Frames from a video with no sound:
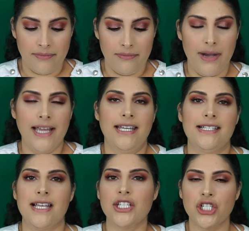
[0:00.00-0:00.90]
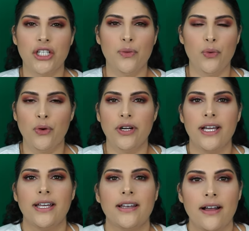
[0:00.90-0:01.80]
My niece actually wore
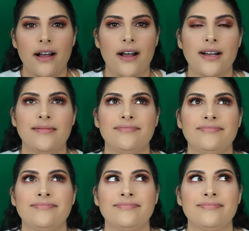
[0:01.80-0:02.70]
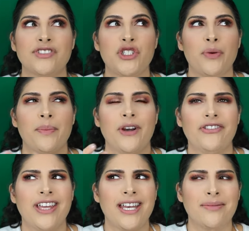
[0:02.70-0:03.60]
it to a
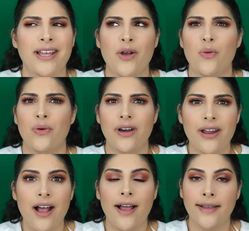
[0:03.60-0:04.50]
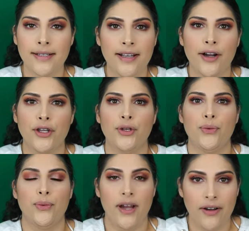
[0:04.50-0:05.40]
birthday, and I'm like, what highlight are you
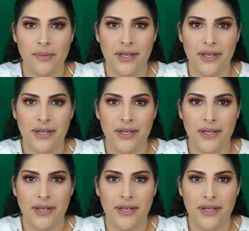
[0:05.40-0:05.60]
wearing?